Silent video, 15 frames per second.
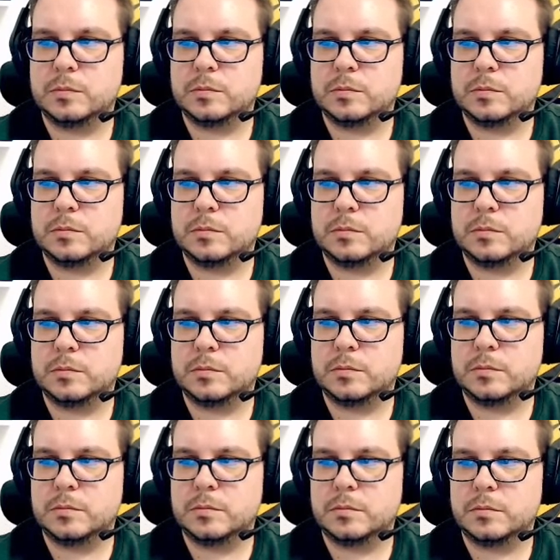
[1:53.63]

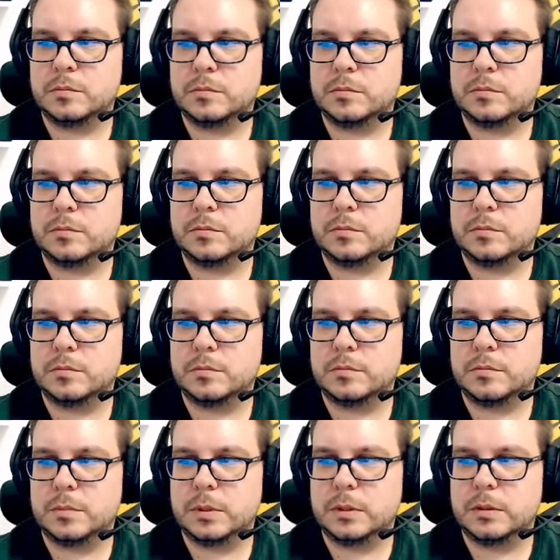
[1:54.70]

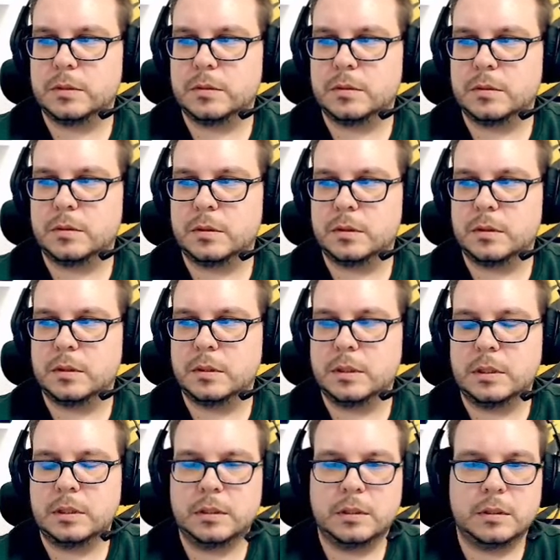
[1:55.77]

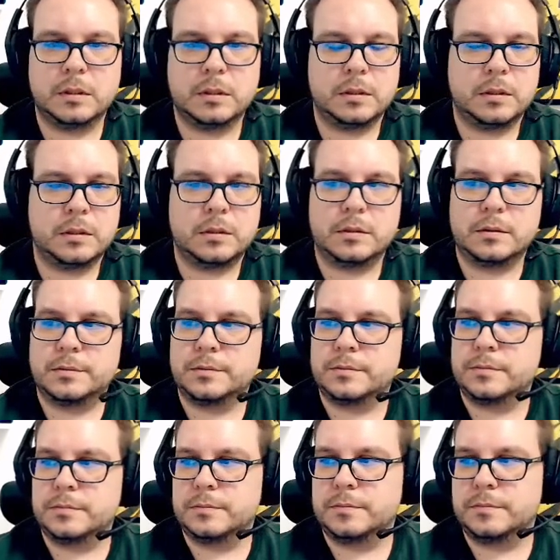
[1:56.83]

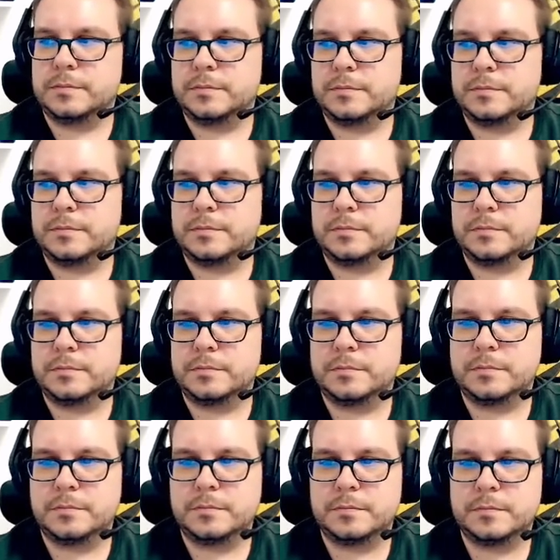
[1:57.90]

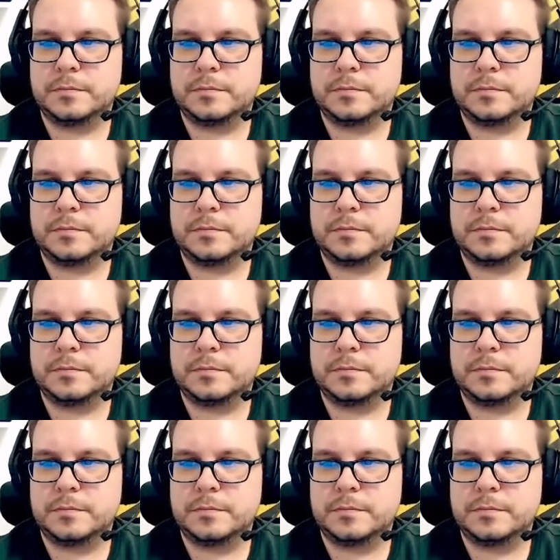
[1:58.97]
This person isn't speaking.